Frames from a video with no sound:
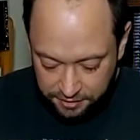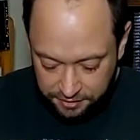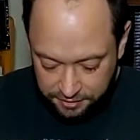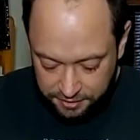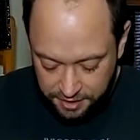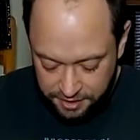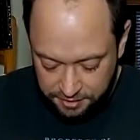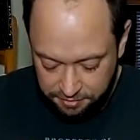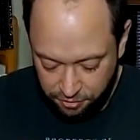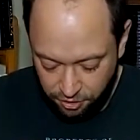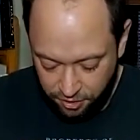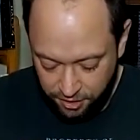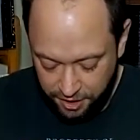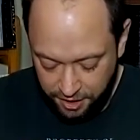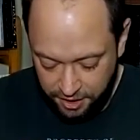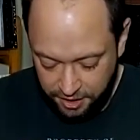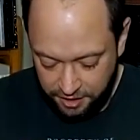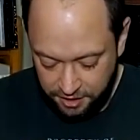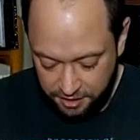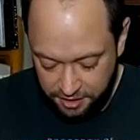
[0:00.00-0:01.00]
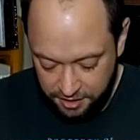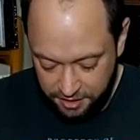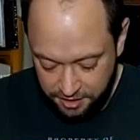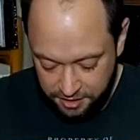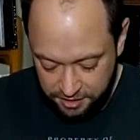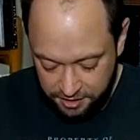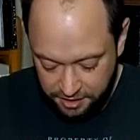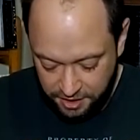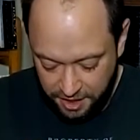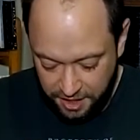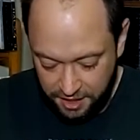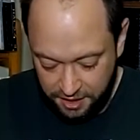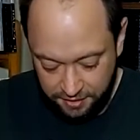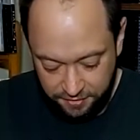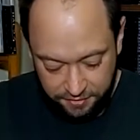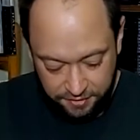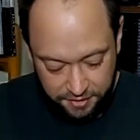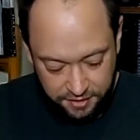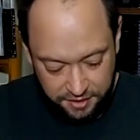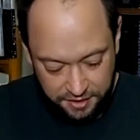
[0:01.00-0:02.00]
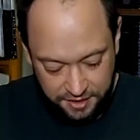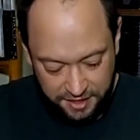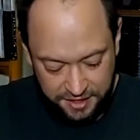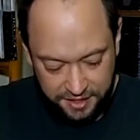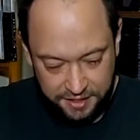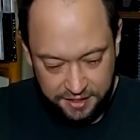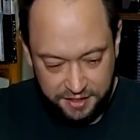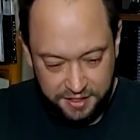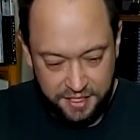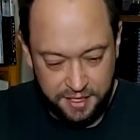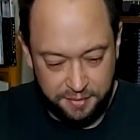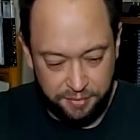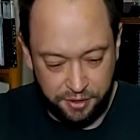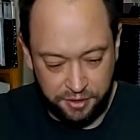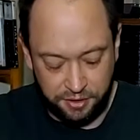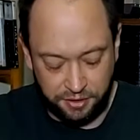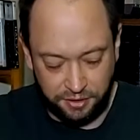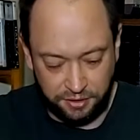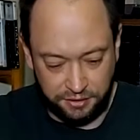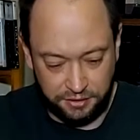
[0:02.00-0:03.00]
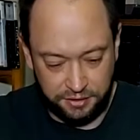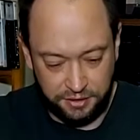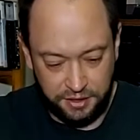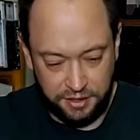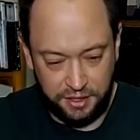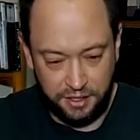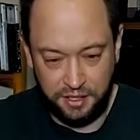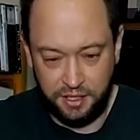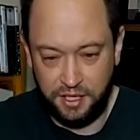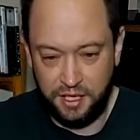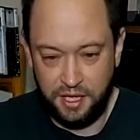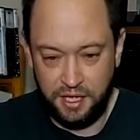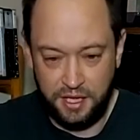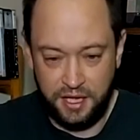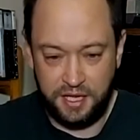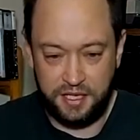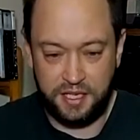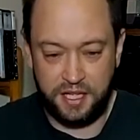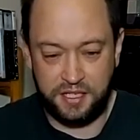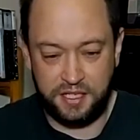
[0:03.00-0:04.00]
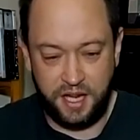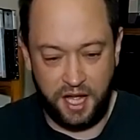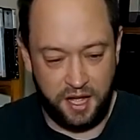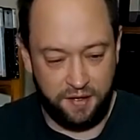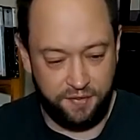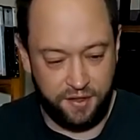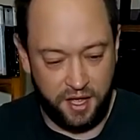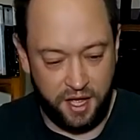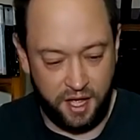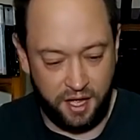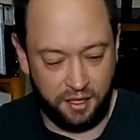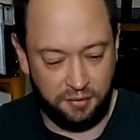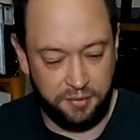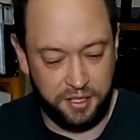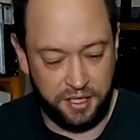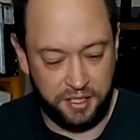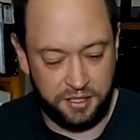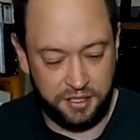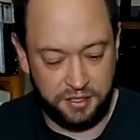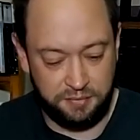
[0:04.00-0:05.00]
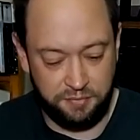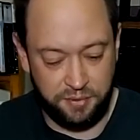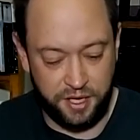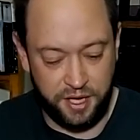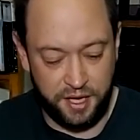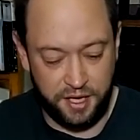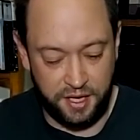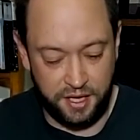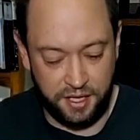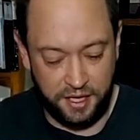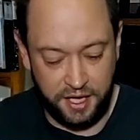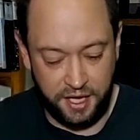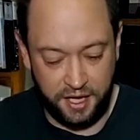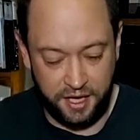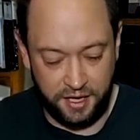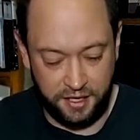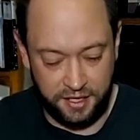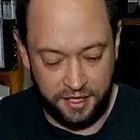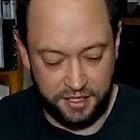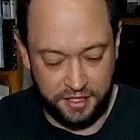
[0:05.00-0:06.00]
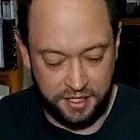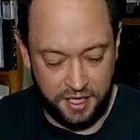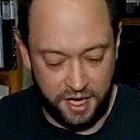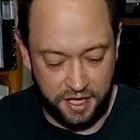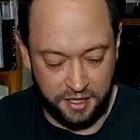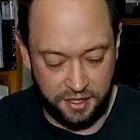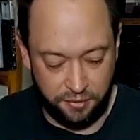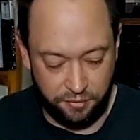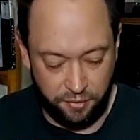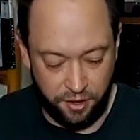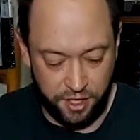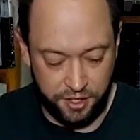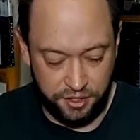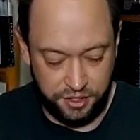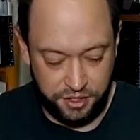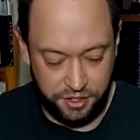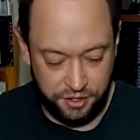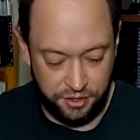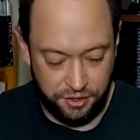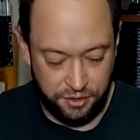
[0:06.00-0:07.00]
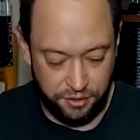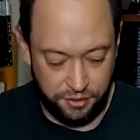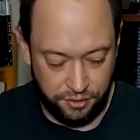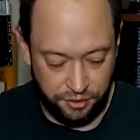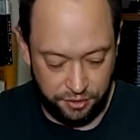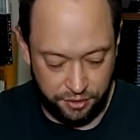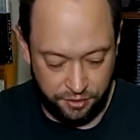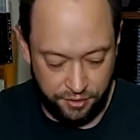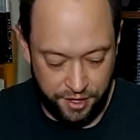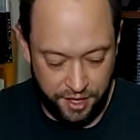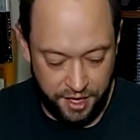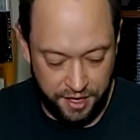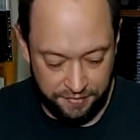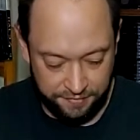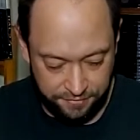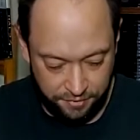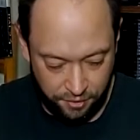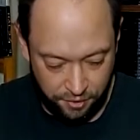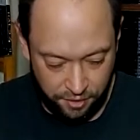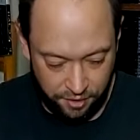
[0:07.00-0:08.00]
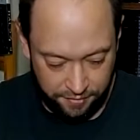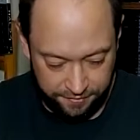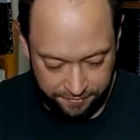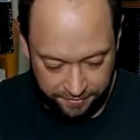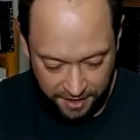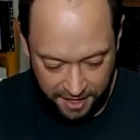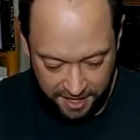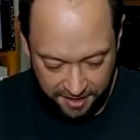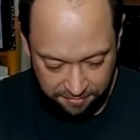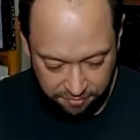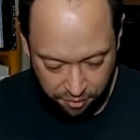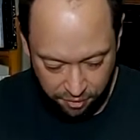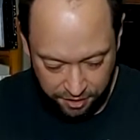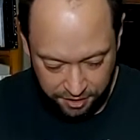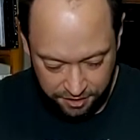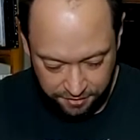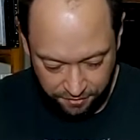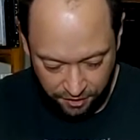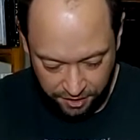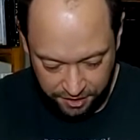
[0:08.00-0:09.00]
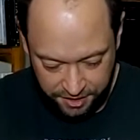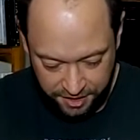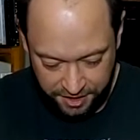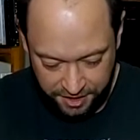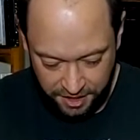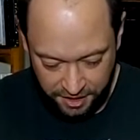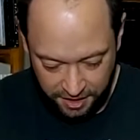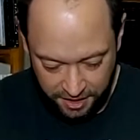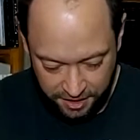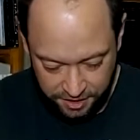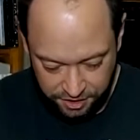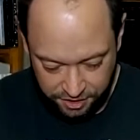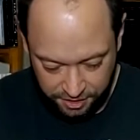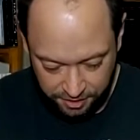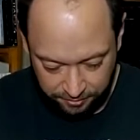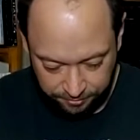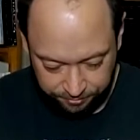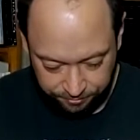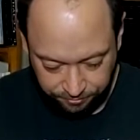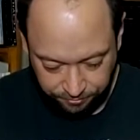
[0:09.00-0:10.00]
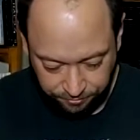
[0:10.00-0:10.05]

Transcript: This Marine is kind of typical. He doesn't have the helmet, but again, it's got the 1, 2, 3, 4, 5 points of articulation.